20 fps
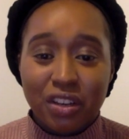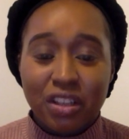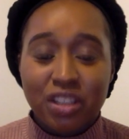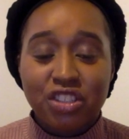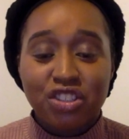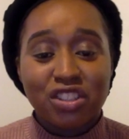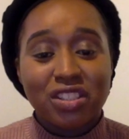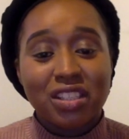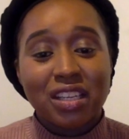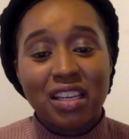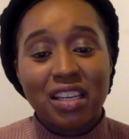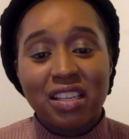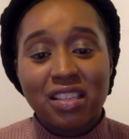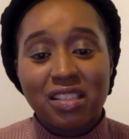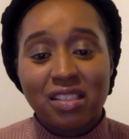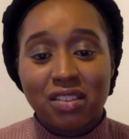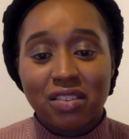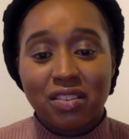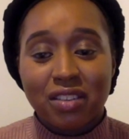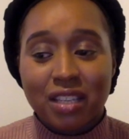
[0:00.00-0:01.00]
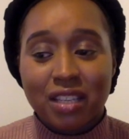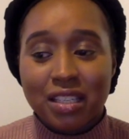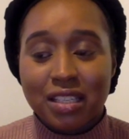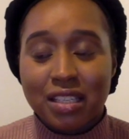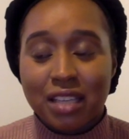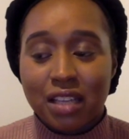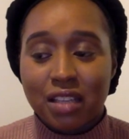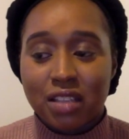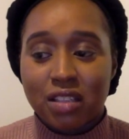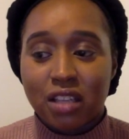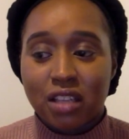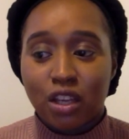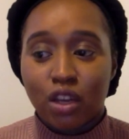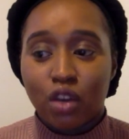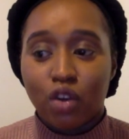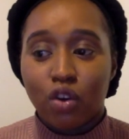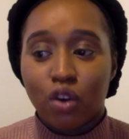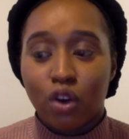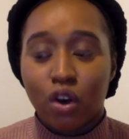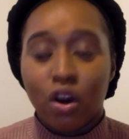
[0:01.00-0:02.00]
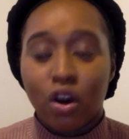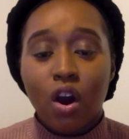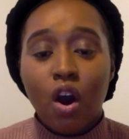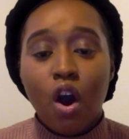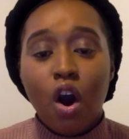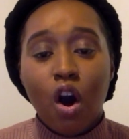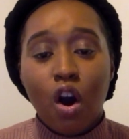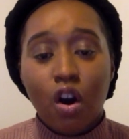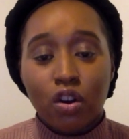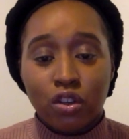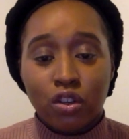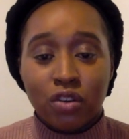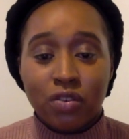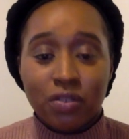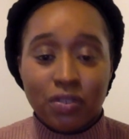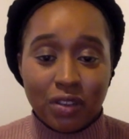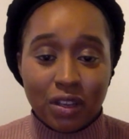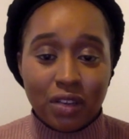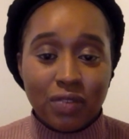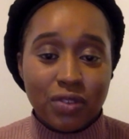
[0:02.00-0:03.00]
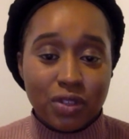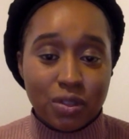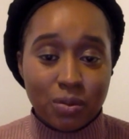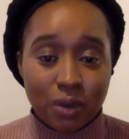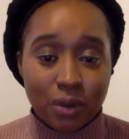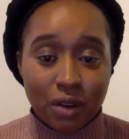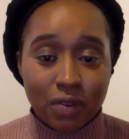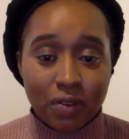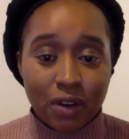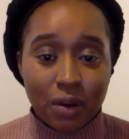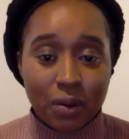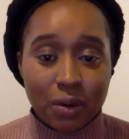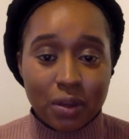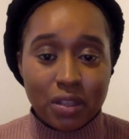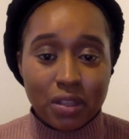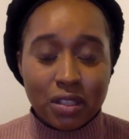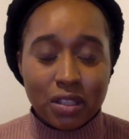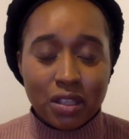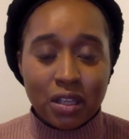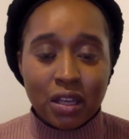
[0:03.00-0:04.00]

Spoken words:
It's just easier in the sense that you're not on your feet for 12 hours.